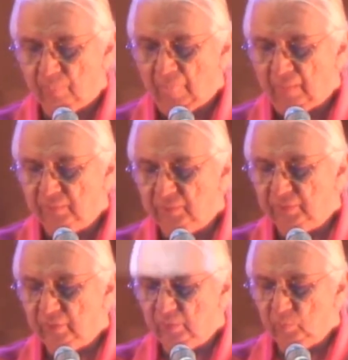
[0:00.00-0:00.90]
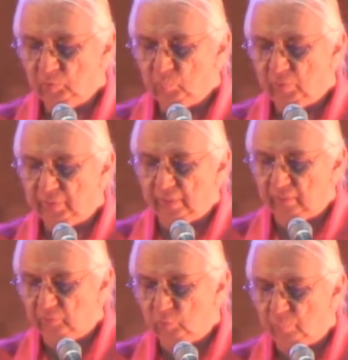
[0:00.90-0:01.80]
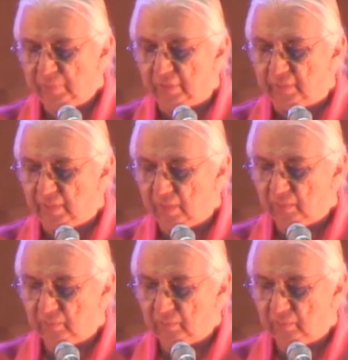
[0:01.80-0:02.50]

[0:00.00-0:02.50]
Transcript: This includes working to immediately halt